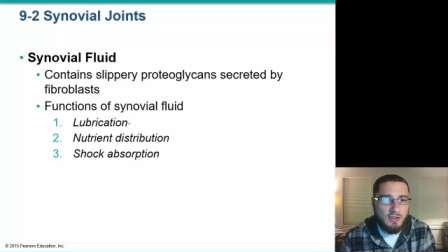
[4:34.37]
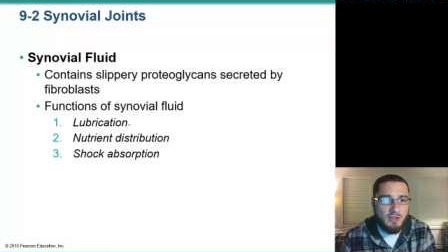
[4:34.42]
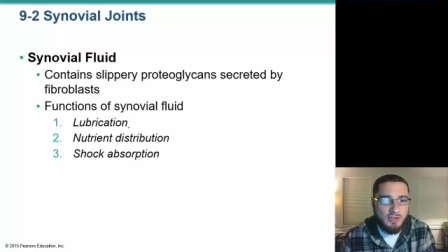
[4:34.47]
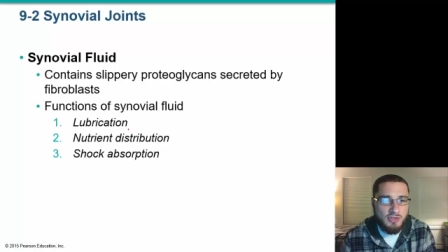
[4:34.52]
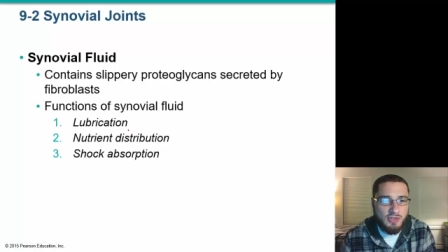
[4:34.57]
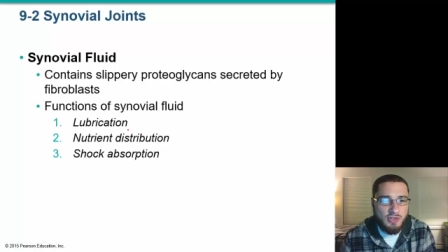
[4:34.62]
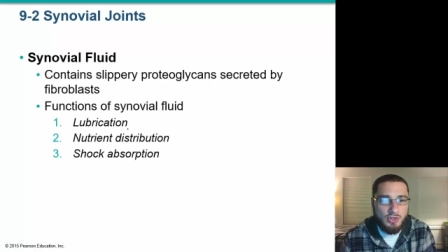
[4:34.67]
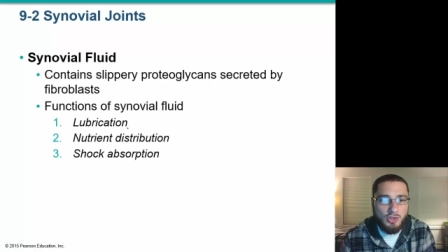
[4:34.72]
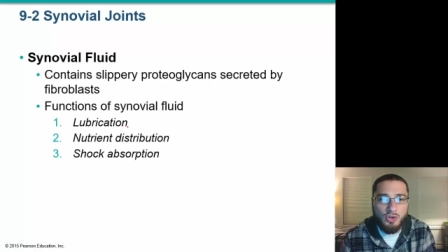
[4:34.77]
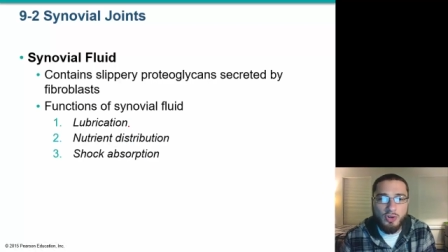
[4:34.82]

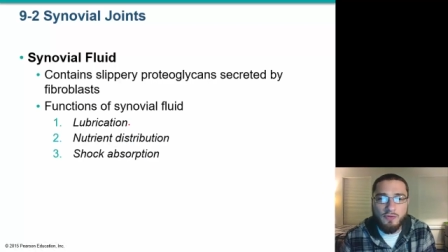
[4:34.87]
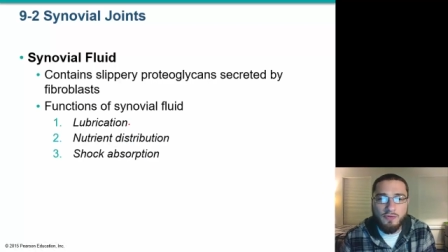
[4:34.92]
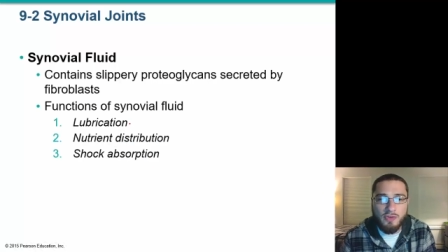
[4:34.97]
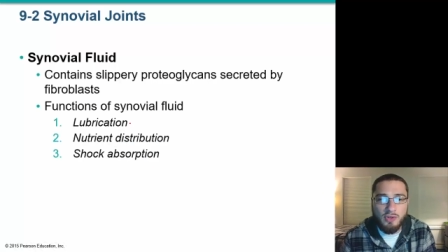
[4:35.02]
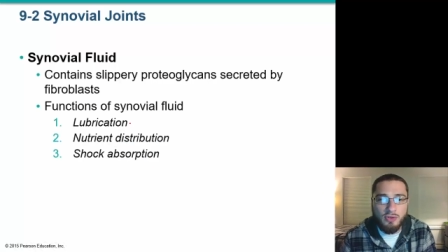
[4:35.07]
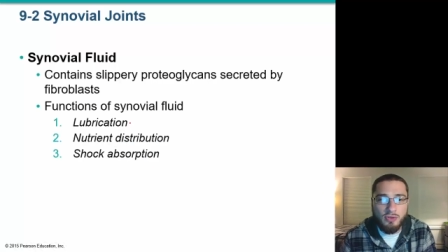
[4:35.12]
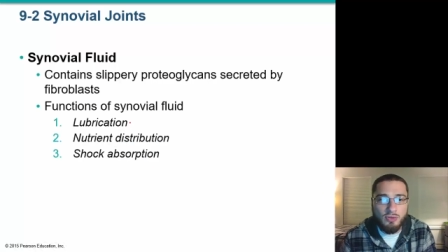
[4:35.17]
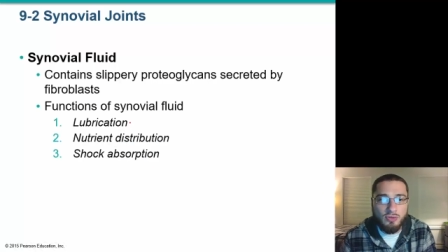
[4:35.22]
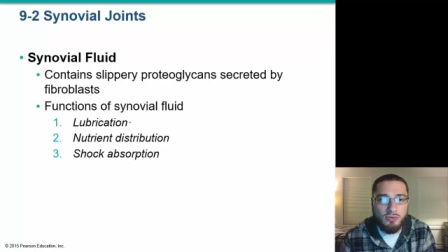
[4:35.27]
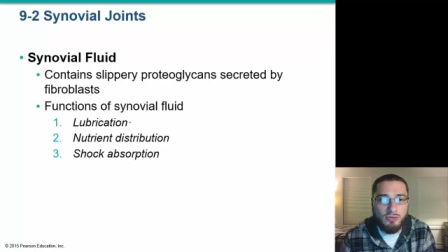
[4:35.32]

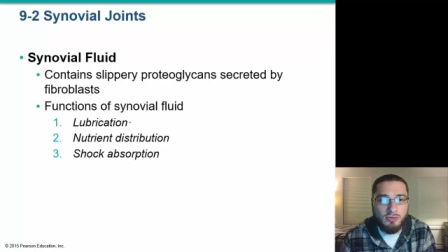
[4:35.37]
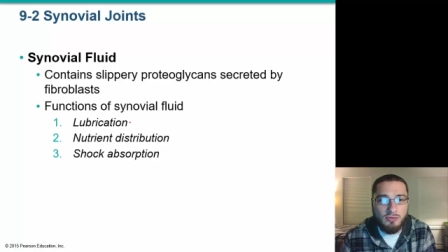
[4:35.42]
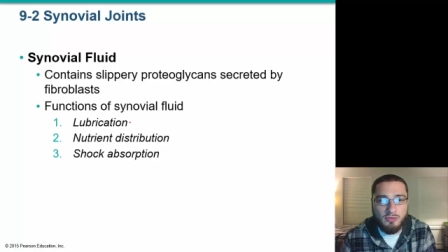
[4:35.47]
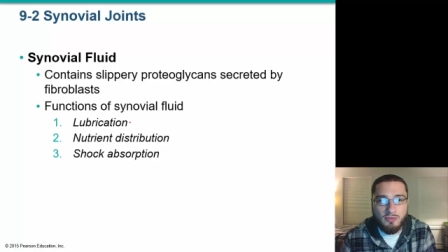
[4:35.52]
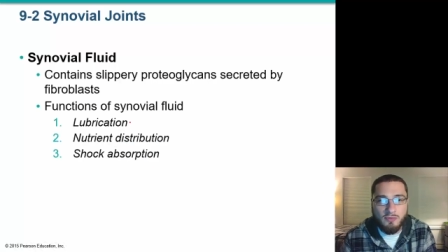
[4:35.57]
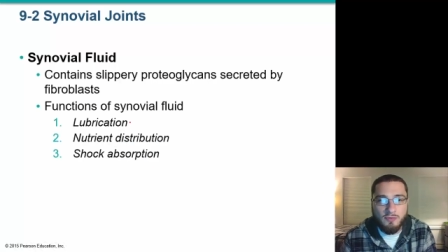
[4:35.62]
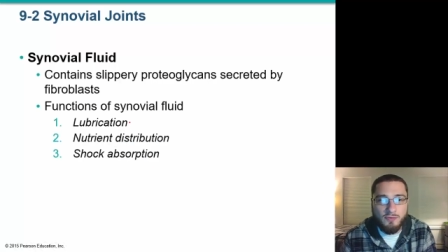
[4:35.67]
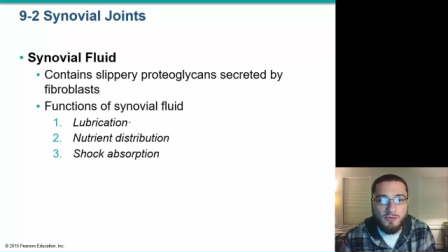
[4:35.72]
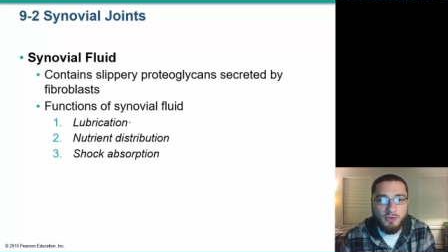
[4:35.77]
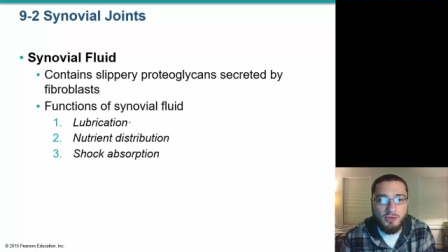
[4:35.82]
Synovial
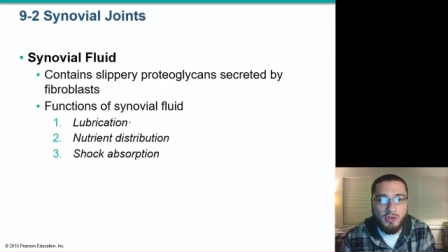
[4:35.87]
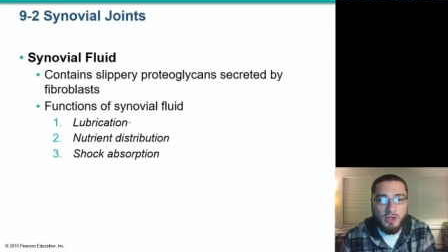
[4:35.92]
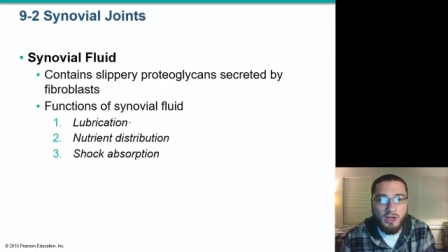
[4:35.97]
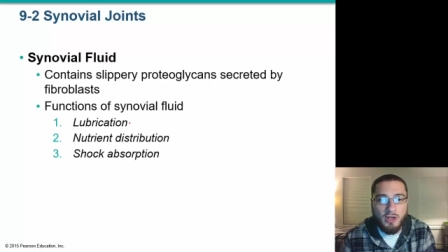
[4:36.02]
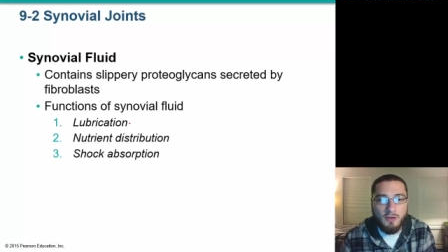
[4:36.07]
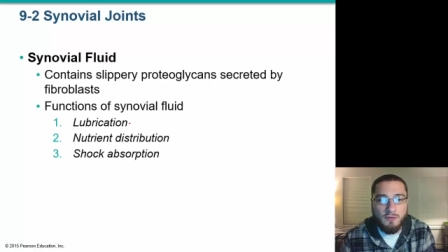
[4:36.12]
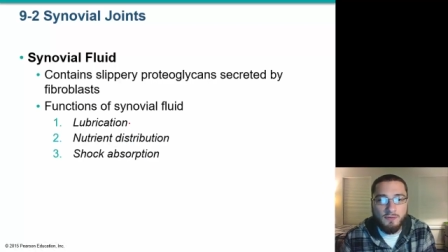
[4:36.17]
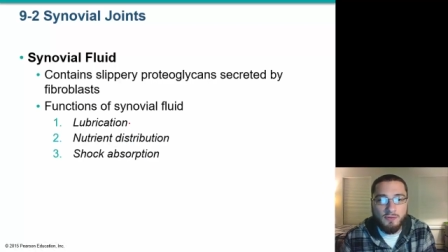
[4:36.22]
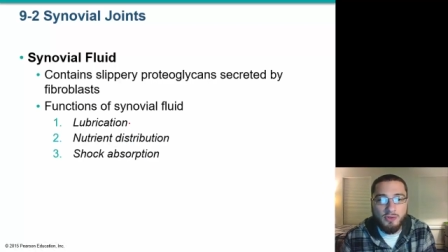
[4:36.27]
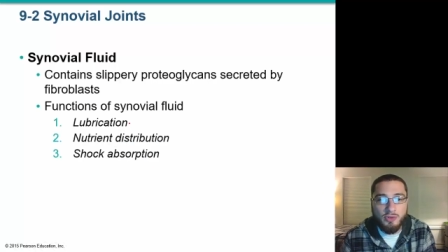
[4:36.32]

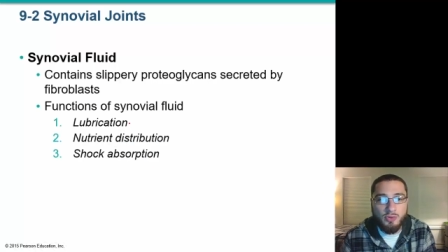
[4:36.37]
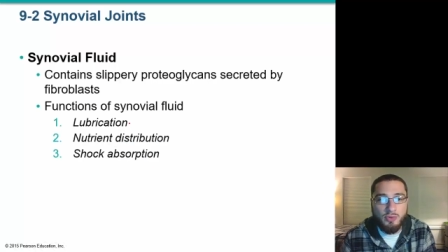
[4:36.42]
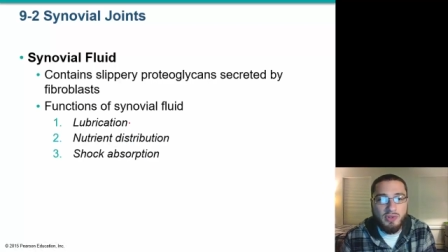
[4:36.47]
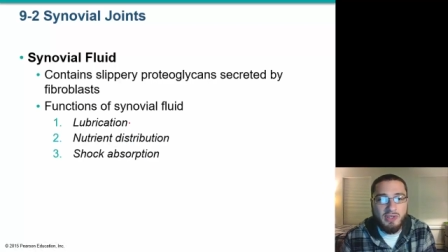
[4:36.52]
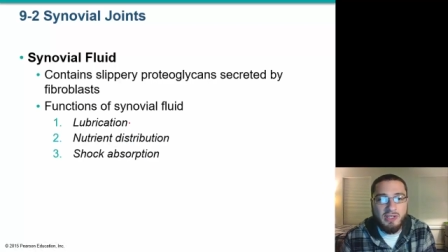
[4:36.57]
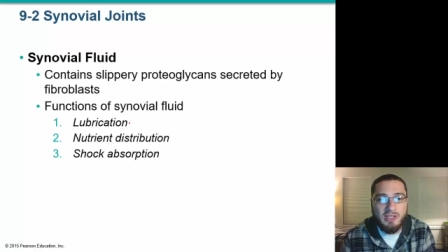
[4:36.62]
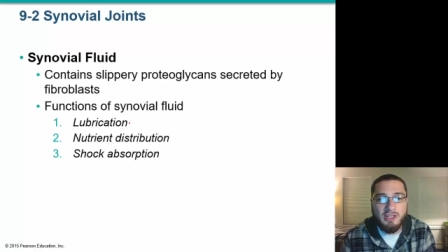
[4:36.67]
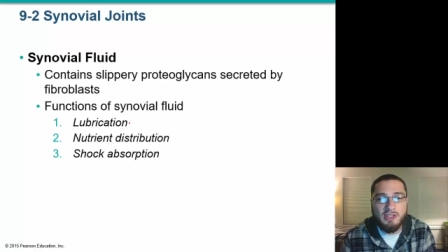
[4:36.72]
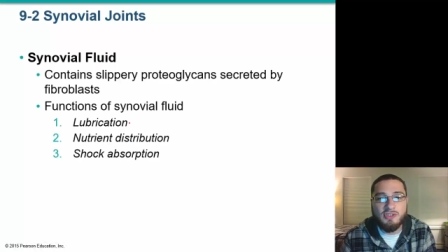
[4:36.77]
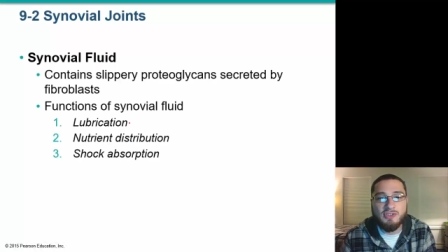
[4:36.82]

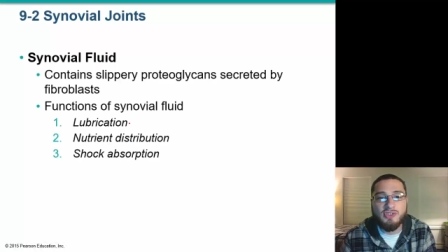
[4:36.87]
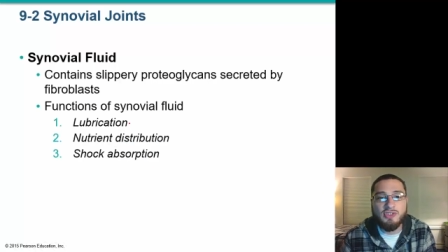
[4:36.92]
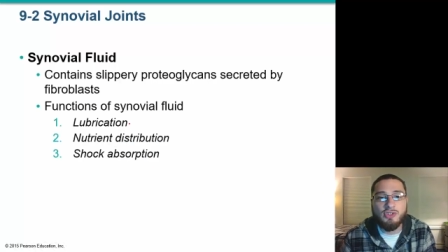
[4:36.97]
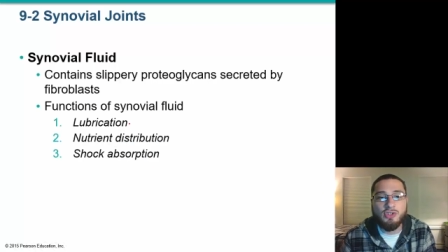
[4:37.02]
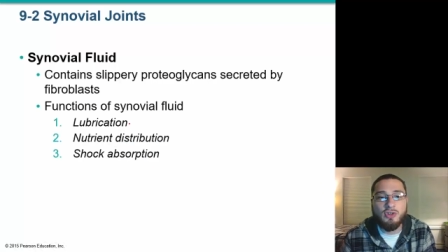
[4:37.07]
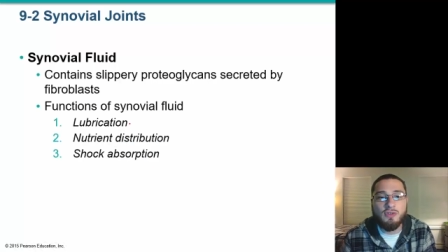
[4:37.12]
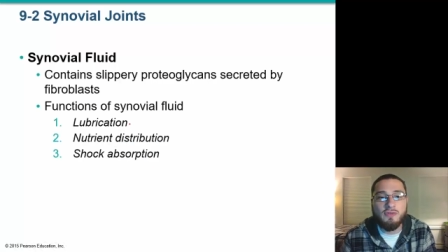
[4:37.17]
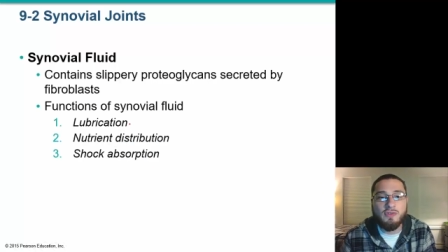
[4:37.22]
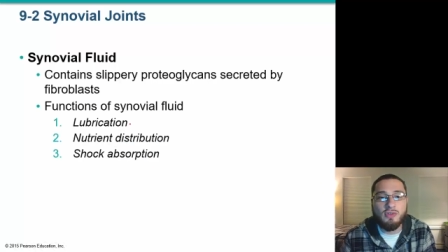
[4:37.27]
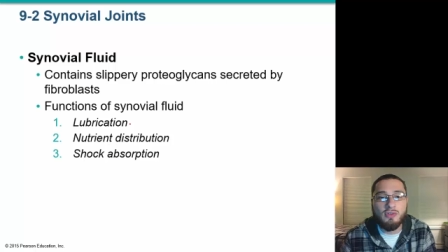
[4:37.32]
fluid in
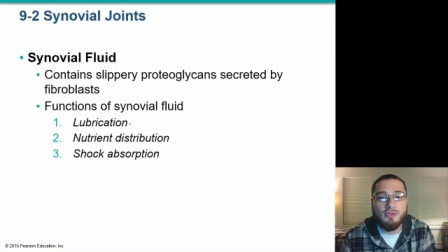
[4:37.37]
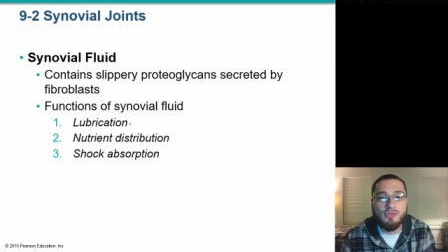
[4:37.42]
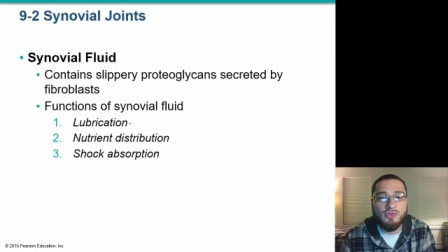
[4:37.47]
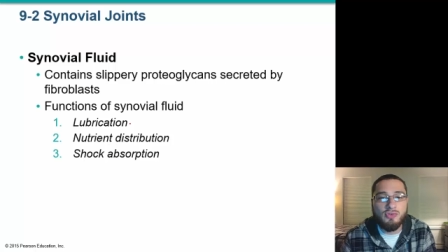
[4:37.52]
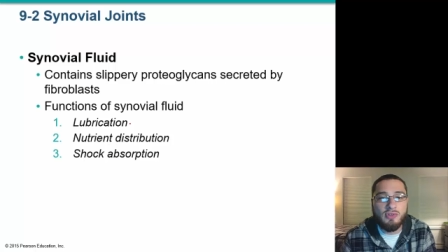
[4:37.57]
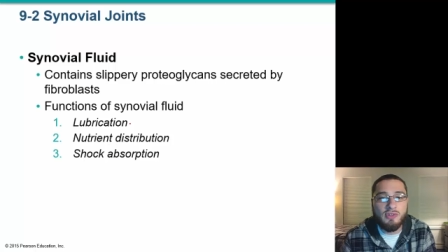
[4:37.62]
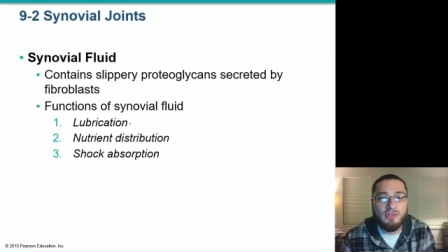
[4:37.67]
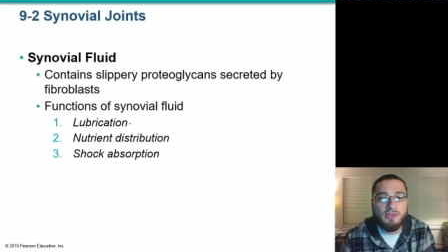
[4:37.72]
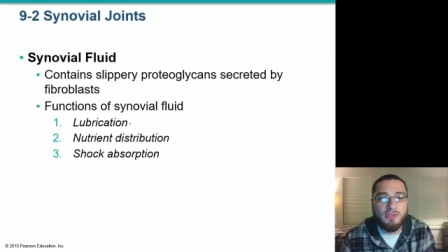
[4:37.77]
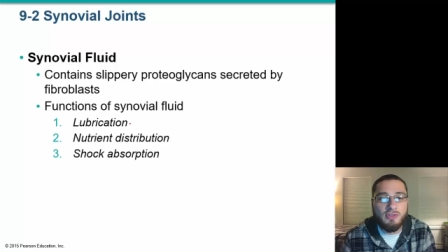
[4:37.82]
synovial
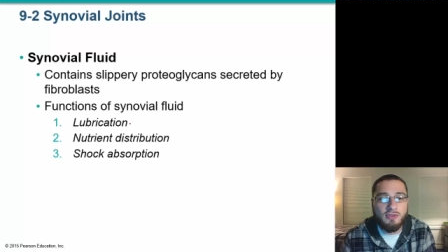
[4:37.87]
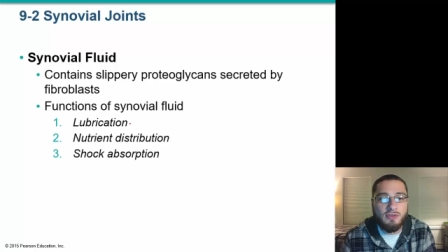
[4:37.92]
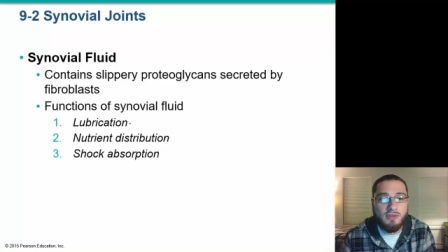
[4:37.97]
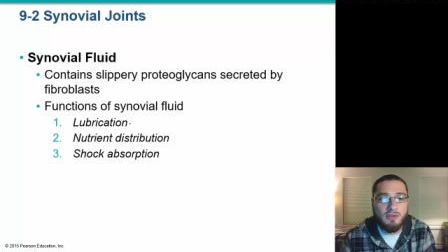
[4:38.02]
joints